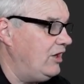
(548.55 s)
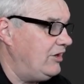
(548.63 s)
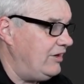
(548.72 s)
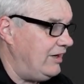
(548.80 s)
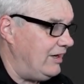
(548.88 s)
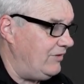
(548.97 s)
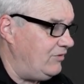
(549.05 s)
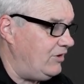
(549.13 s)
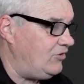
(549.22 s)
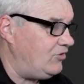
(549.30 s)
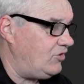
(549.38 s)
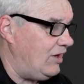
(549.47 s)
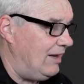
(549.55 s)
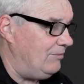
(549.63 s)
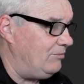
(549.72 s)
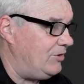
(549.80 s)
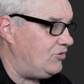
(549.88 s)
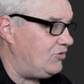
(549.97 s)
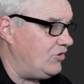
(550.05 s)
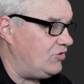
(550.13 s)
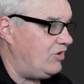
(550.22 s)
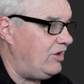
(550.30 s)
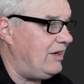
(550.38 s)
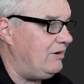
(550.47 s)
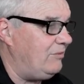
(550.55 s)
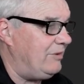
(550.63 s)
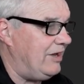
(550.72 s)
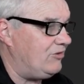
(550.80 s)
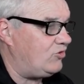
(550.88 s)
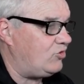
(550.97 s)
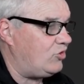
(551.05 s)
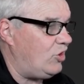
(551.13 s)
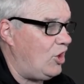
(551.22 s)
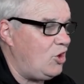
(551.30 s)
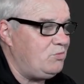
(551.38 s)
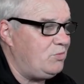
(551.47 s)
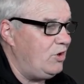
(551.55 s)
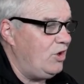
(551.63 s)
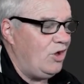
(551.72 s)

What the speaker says: Now this business here about scope,